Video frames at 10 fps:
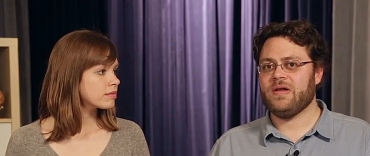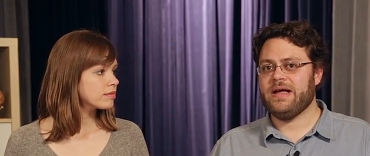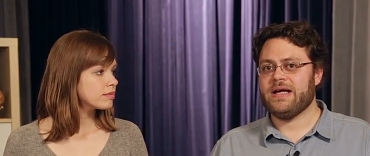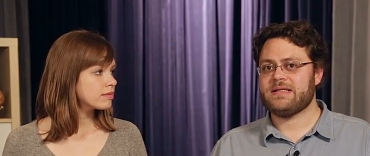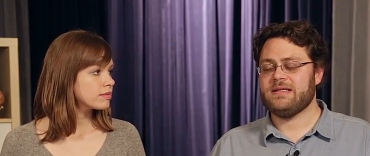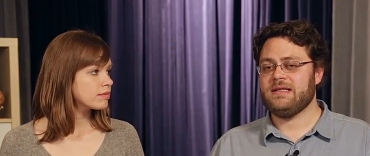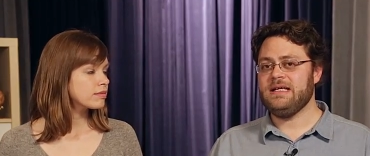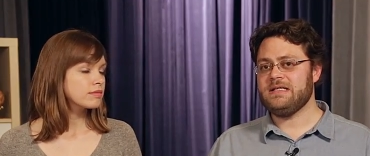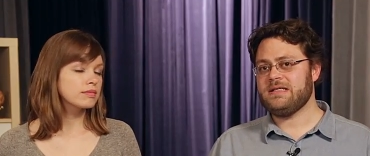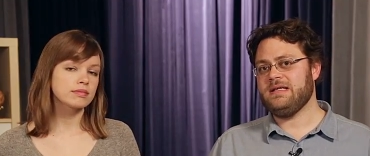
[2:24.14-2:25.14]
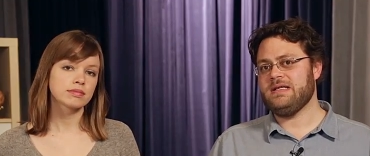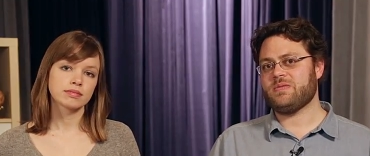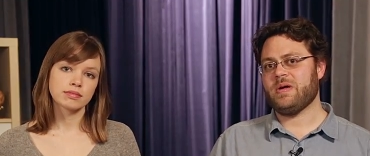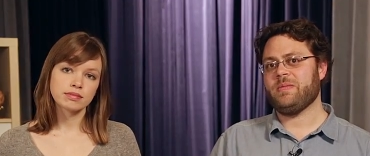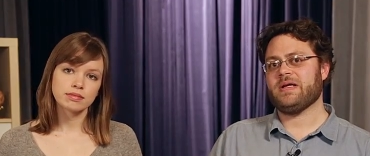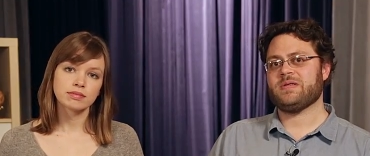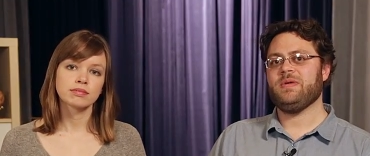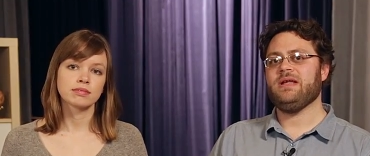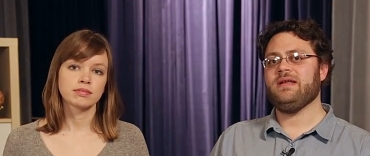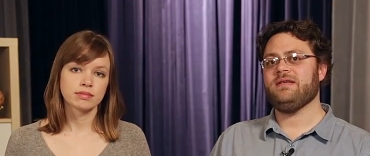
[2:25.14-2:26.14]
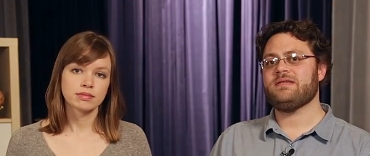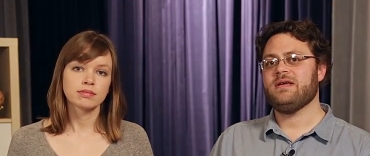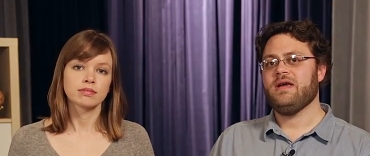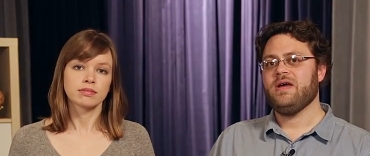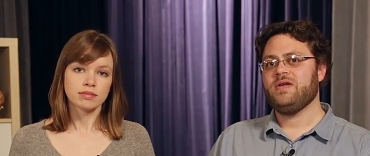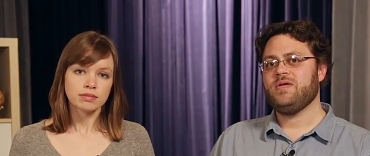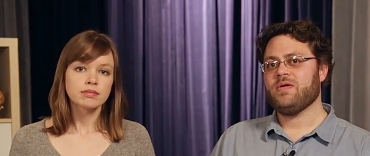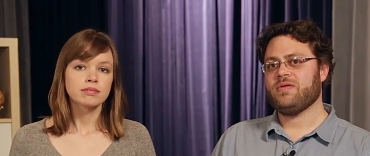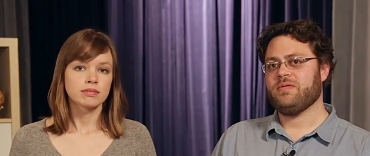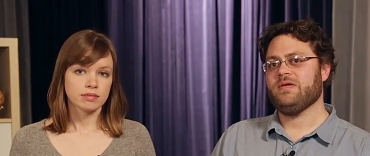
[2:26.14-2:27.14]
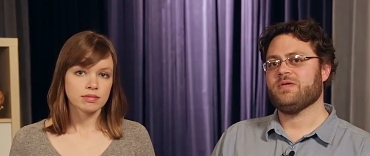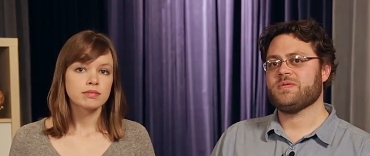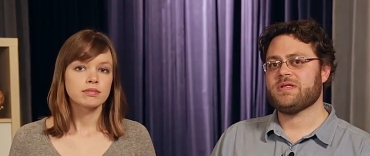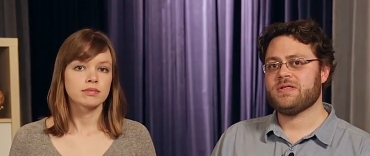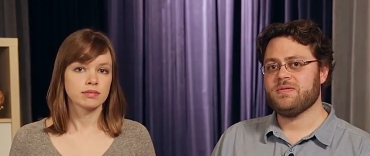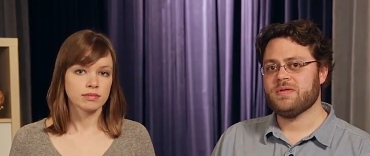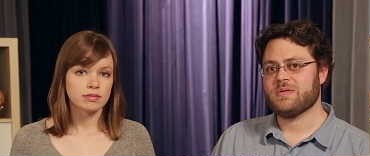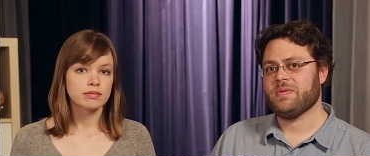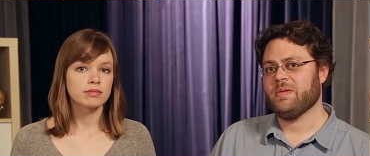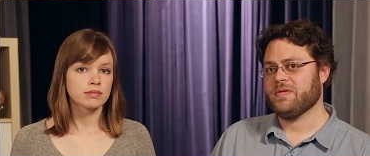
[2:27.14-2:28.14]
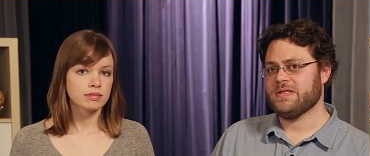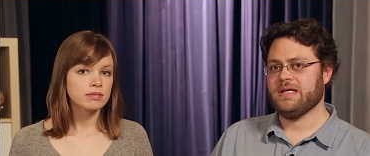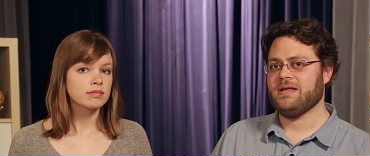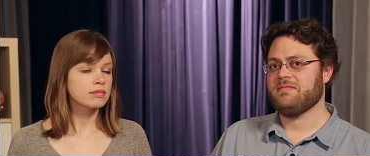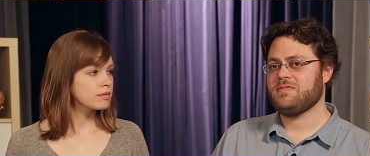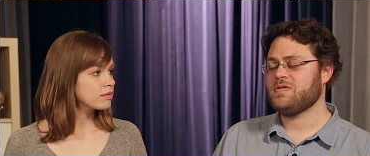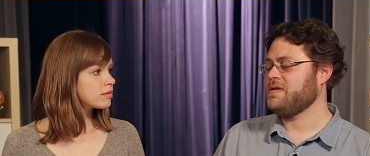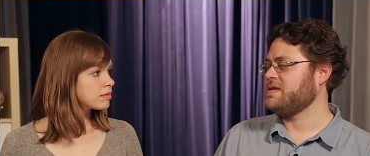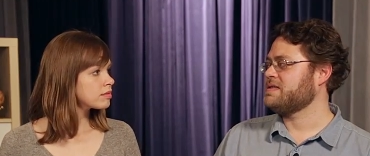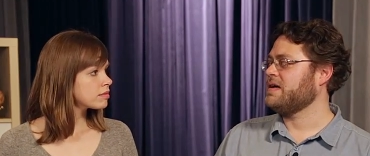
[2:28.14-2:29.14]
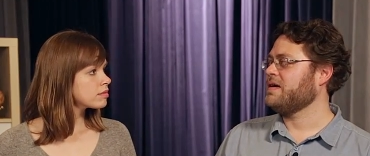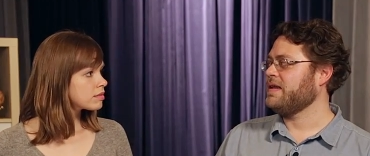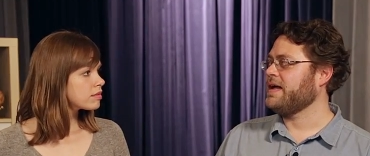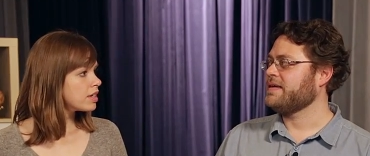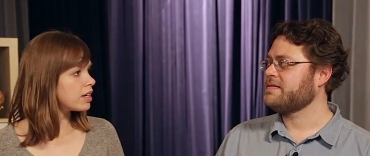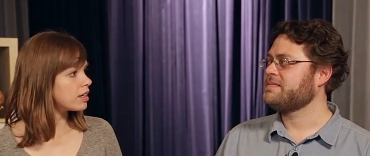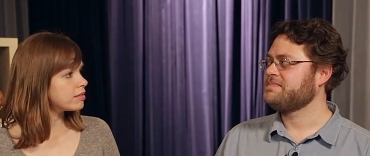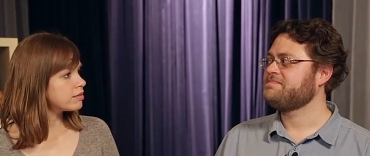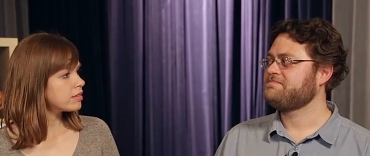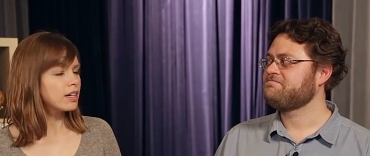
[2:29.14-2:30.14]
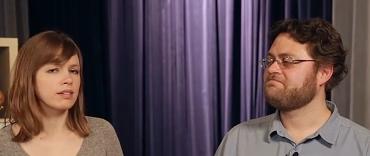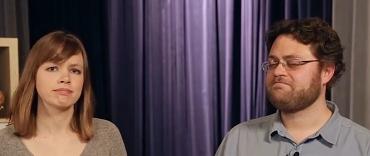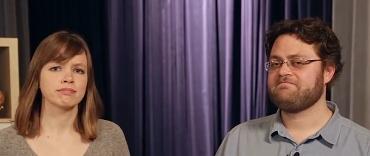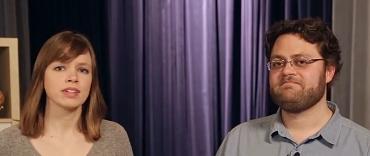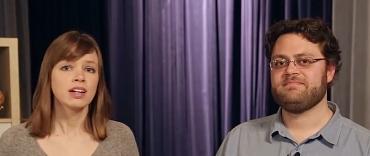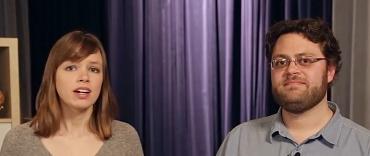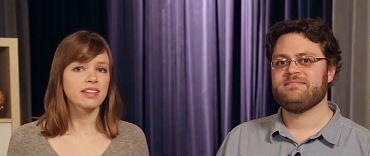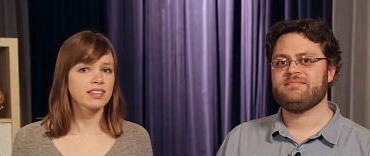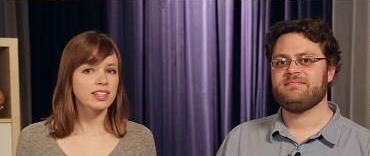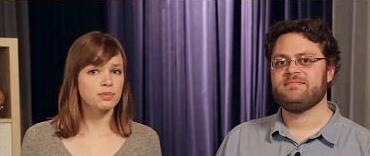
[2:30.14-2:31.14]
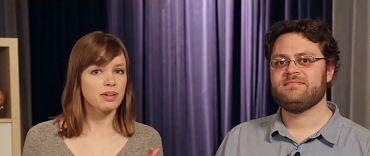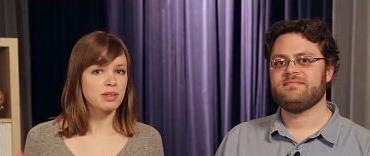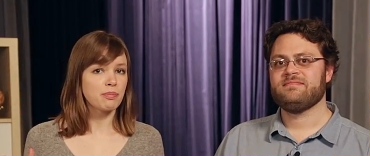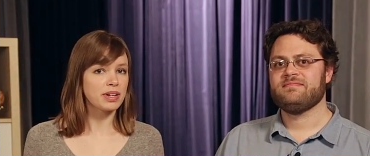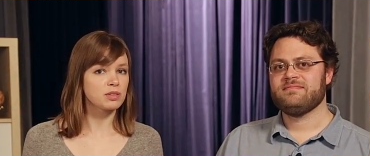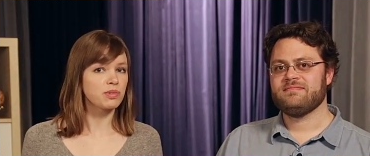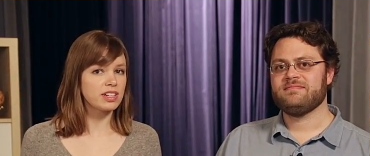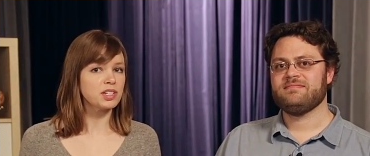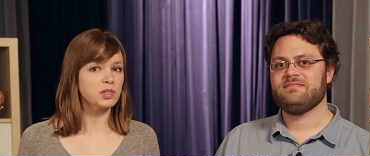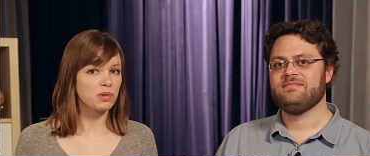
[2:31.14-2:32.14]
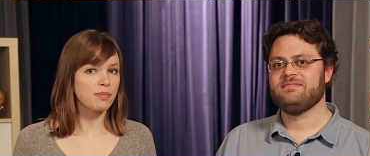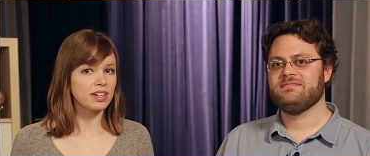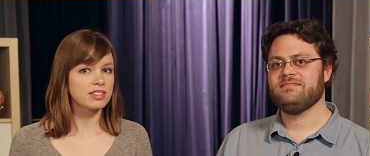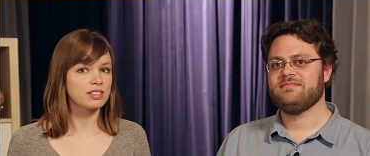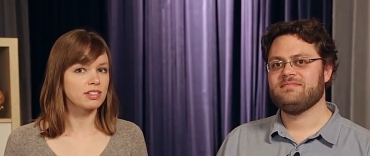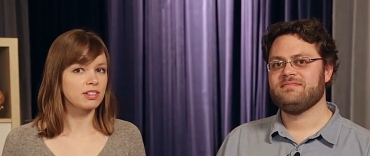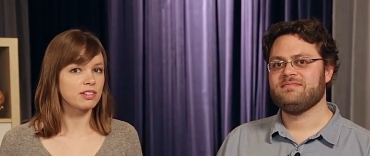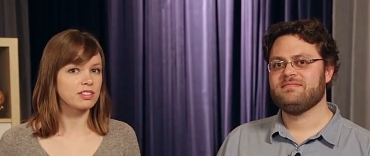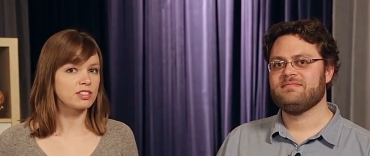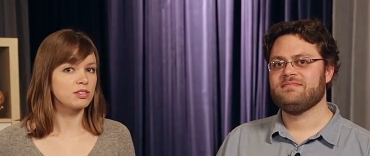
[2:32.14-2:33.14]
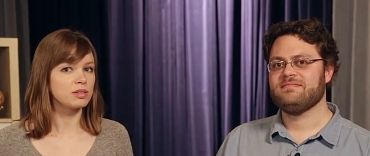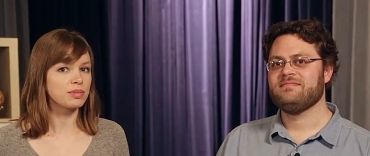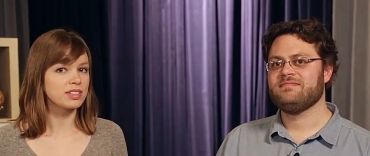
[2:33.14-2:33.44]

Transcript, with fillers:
Speaker 1: class, and each of these WebEx meetings, two or three groups of students may present to the entire class. Yeah,
Speaker 2: yeah. I think that's probably the best way to use WebEx to record student